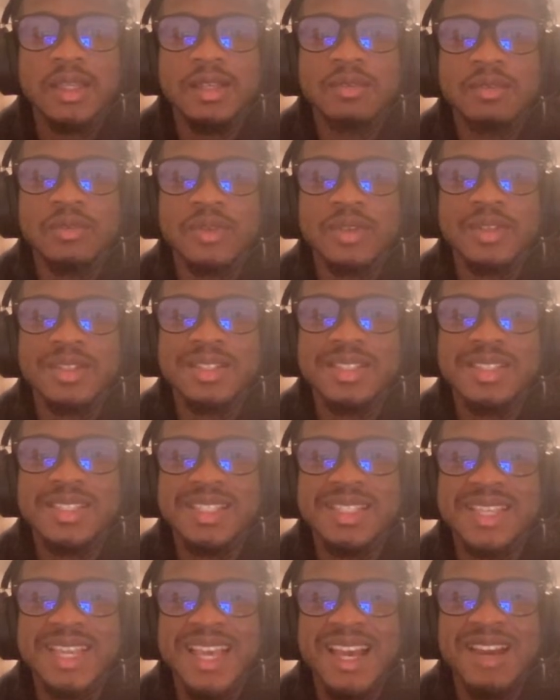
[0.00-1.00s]
we're gonna
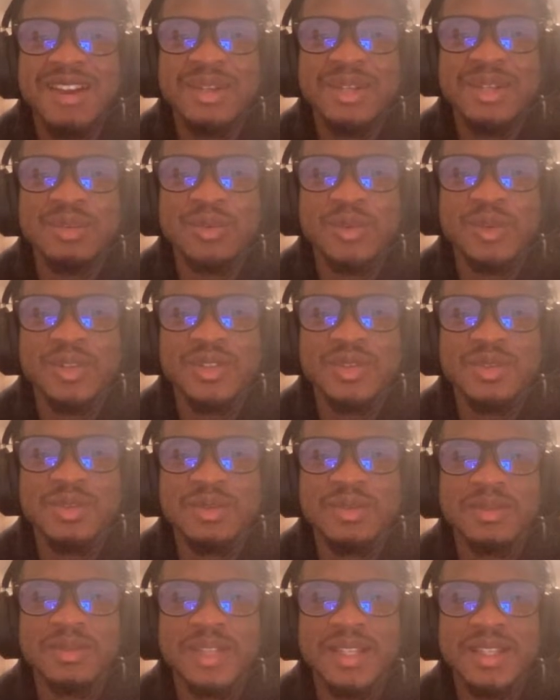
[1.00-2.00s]
see how he works
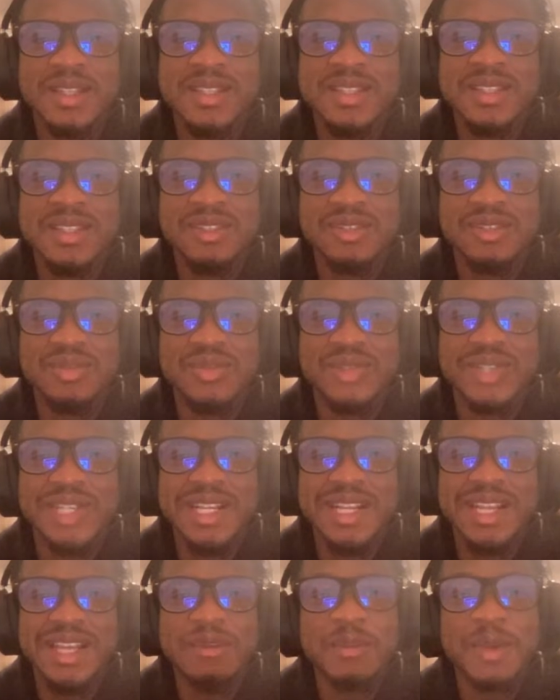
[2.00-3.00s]
with like Sengun and
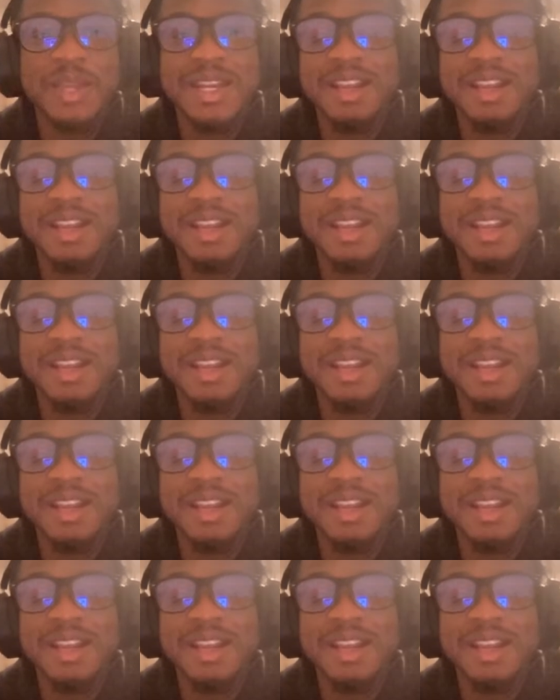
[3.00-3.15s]
Amen.